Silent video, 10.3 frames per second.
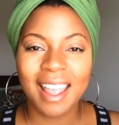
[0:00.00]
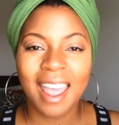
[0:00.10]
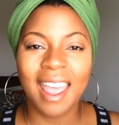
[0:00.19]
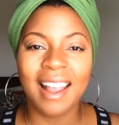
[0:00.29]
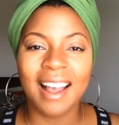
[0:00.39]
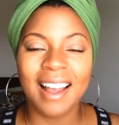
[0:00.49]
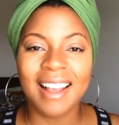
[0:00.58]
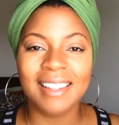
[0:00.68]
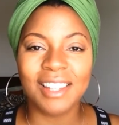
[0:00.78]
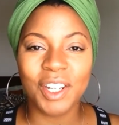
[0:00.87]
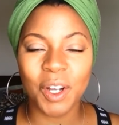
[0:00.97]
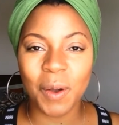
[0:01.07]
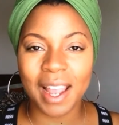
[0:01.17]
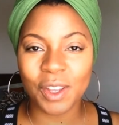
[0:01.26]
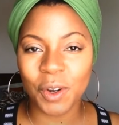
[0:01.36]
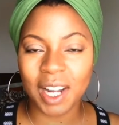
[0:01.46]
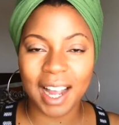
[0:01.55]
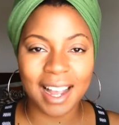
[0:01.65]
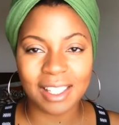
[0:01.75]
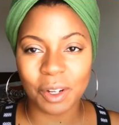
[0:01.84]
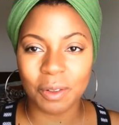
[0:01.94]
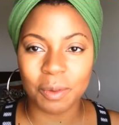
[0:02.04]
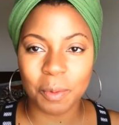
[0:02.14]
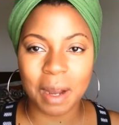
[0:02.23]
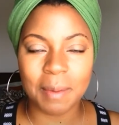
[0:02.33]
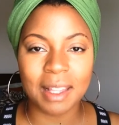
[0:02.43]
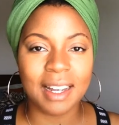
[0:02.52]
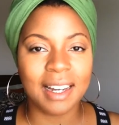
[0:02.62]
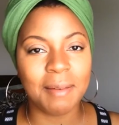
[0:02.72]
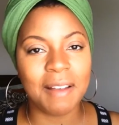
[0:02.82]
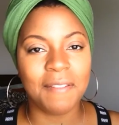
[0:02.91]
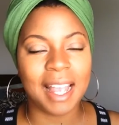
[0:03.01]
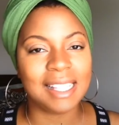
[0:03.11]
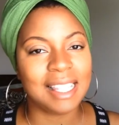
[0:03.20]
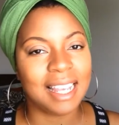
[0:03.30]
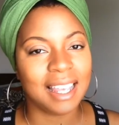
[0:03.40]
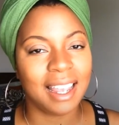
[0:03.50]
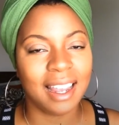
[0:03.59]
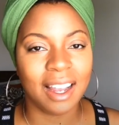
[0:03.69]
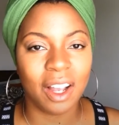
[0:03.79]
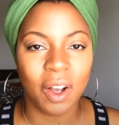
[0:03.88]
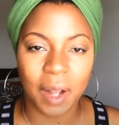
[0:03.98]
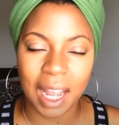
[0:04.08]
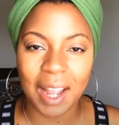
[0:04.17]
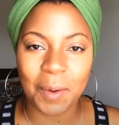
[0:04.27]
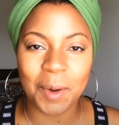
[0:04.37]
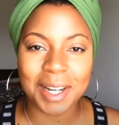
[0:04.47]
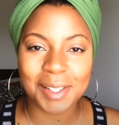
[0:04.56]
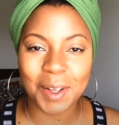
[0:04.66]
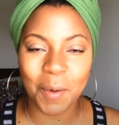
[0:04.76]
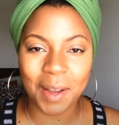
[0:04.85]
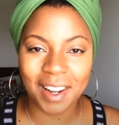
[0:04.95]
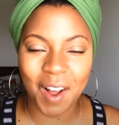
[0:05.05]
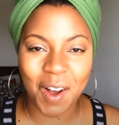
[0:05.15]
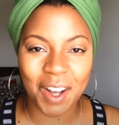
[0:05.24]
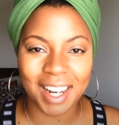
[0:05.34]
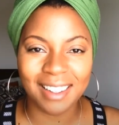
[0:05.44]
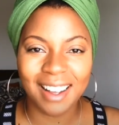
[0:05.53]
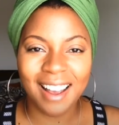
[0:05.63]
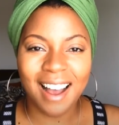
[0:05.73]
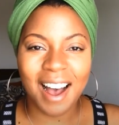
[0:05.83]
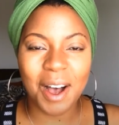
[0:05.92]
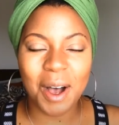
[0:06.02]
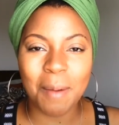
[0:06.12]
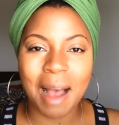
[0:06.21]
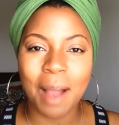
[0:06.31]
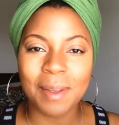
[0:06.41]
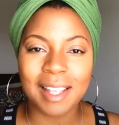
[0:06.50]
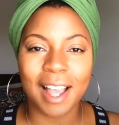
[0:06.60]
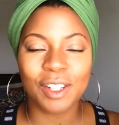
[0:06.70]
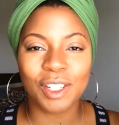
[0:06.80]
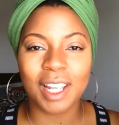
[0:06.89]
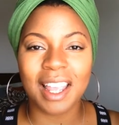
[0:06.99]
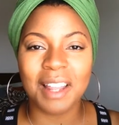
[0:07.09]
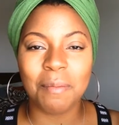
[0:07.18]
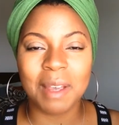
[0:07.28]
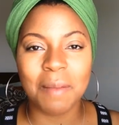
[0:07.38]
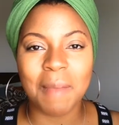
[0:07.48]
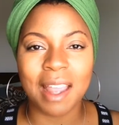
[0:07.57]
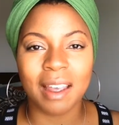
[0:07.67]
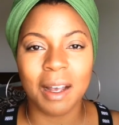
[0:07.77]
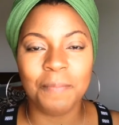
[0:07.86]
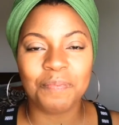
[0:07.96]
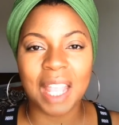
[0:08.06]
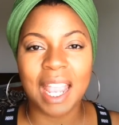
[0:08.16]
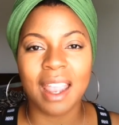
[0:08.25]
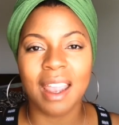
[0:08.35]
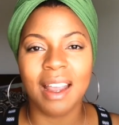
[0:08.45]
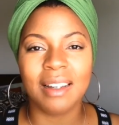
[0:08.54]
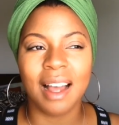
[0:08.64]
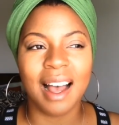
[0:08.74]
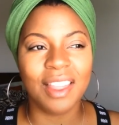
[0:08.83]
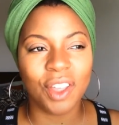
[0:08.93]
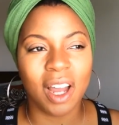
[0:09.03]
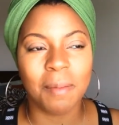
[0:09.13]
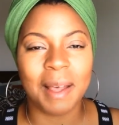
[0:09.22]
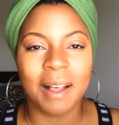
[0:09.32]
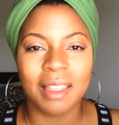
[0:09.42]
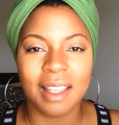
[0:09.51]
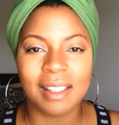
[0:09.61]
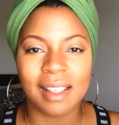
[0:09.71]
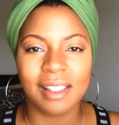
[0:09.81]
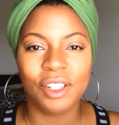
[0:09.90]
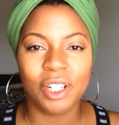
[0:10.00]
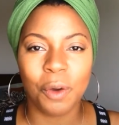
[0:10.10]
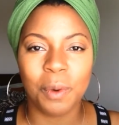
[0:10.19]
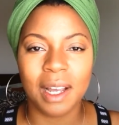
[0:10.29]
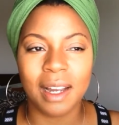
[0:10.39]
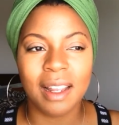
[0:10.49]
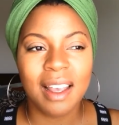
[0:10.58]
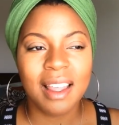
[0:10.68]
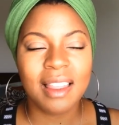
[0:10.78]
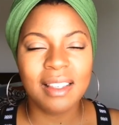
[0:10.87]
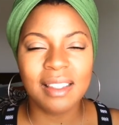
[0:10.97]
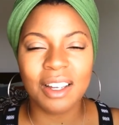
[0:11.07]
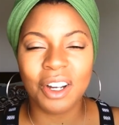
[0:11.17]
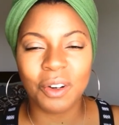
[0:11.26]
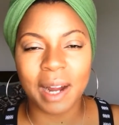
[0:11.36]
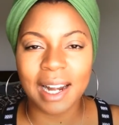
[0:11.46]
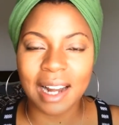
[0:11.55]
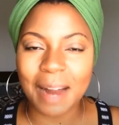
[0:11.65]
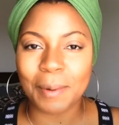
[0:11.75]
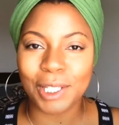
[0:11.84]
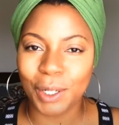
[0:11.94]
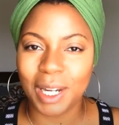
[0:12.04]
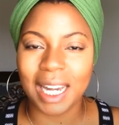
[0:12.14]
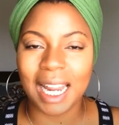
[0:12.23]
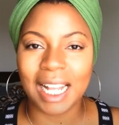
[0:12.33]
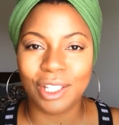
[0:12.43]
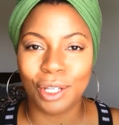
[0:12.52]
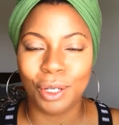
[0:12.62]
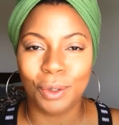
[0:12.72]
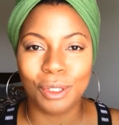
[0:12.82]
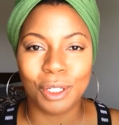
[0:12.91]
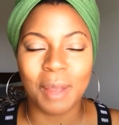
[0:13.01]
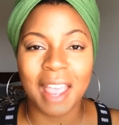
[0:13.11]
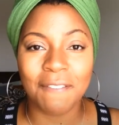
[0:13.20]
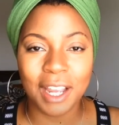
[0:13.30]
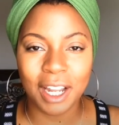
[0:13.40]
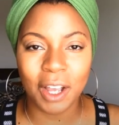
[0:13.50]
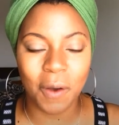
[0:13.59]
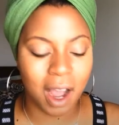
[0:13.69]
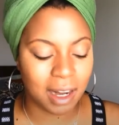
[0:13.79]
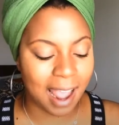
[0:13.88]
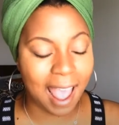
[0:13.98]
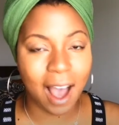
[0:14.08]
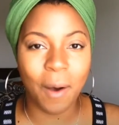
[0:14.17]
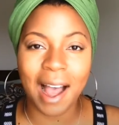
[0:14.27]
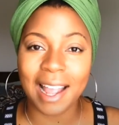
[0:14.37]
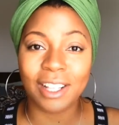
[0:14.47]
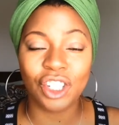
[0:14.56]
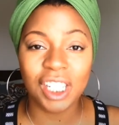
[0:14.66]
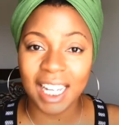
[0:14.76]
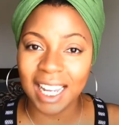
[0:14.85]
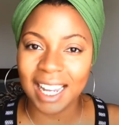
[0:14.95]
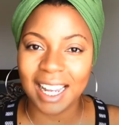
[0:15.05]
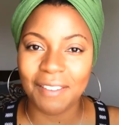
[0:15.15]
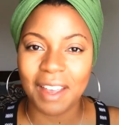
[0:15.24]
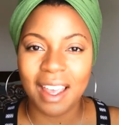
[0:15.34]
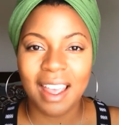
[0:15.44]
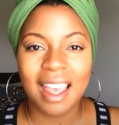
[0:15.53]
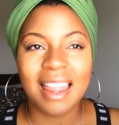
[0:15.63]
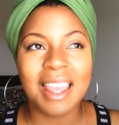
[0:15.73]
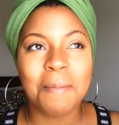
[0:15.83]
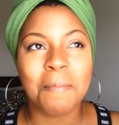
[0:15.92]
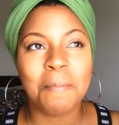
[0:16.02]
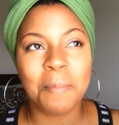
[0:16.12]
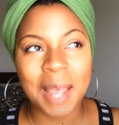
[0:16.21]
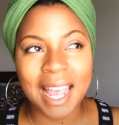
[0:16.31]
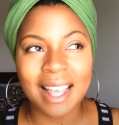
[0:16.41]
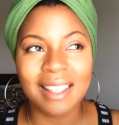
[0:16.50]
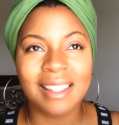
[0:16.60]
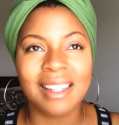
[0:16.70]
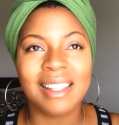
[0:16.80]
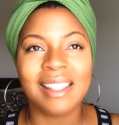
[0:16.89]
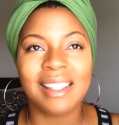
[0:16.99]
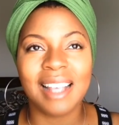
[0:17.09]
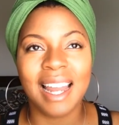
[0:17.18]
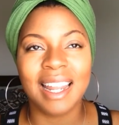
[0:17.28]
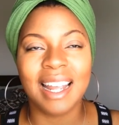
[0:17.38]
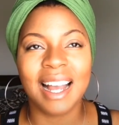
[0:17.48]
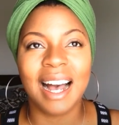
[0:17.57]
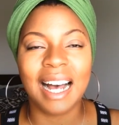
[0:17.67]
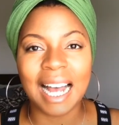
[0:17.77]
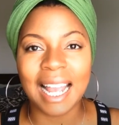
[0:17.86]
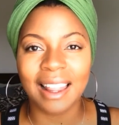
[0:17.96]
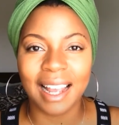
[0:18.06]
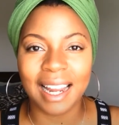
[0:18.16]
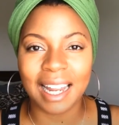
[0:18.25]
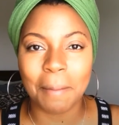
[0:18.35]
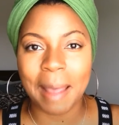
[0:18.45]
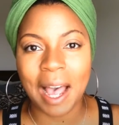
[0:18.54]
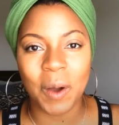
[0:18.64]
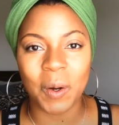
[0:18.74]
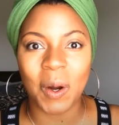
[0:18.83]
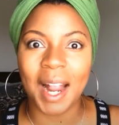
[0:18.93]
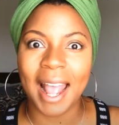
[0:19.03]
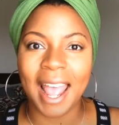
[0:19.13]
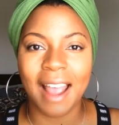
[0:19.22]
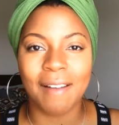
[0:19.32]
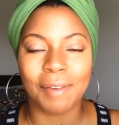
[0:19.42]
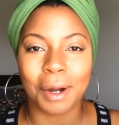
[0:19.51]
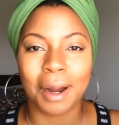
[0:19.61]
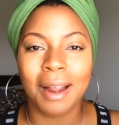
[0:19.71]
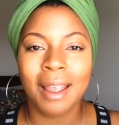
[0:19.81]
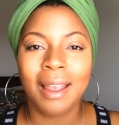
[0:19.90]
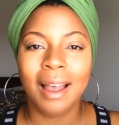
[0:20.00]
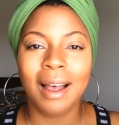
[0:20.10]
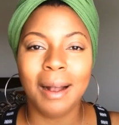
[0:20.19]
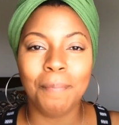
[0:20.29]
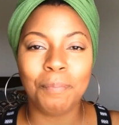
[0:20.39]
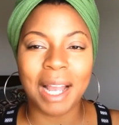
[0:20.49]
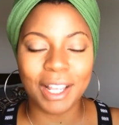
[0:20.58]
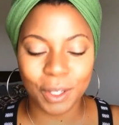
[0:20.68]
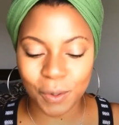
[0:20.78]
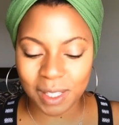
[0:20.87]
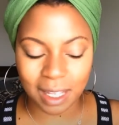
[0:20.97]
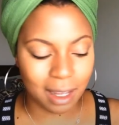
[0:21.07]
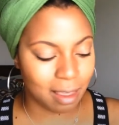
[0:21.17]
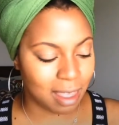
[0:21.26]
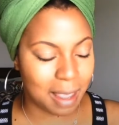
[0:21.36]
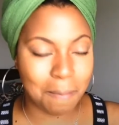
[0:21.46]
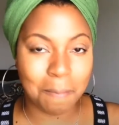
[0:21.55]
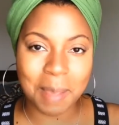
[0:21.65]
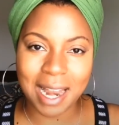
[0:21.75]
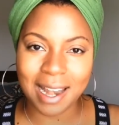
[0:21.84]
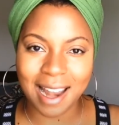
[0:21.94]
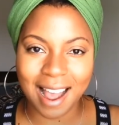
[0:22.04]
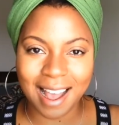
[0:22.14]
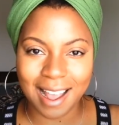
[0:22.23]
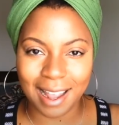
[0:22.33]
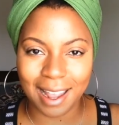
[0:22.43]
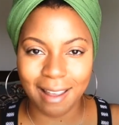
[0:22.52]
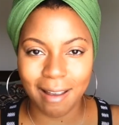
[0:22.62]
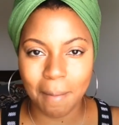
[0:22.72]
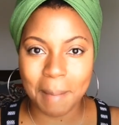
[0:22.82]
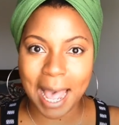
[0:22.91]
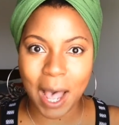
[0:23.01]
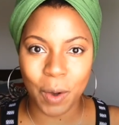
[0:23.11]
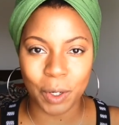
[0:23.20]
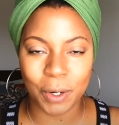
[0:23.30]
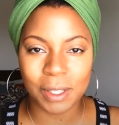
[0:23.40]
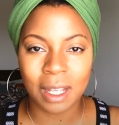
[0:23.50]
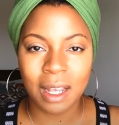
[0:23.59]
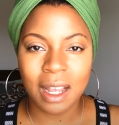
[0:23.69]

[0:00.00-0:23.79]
Hey guys, you're probably looking at my face thinking, okay, what is going on? I was actually in mid makeup and I thought about this. I said, you know what? This is a great opportunity to do a video on how I achieve the best setting highlighting powder ever by using the Ben Nye Powders.